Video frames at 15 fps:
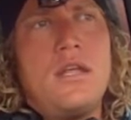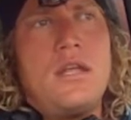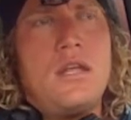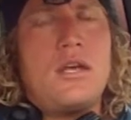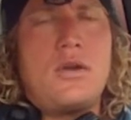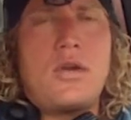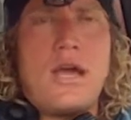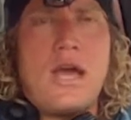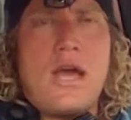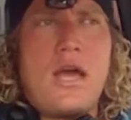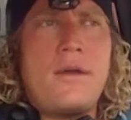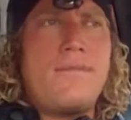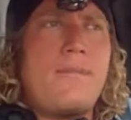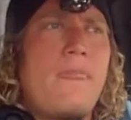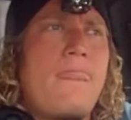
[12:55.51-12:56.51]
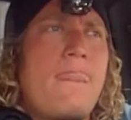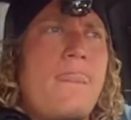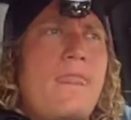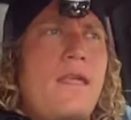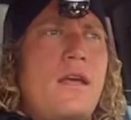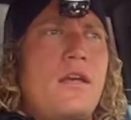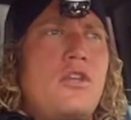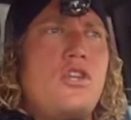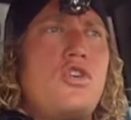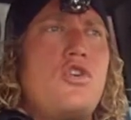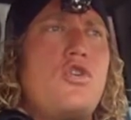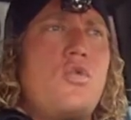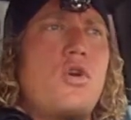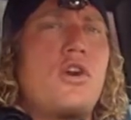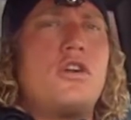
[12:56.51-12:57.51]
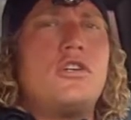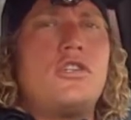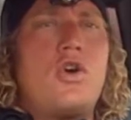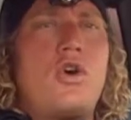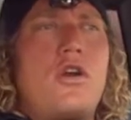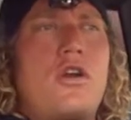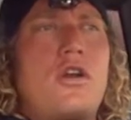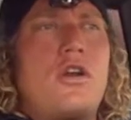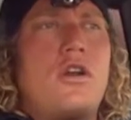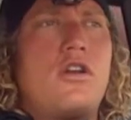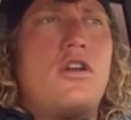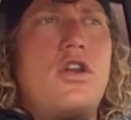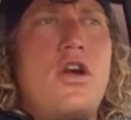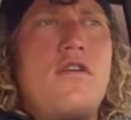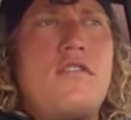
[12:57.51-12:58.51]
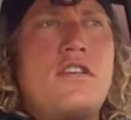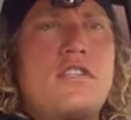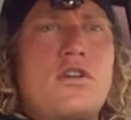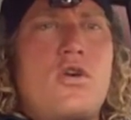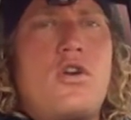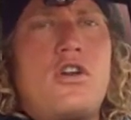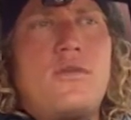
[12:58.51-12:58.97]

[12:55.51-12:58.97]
Okay? New World Order, Novus Ordo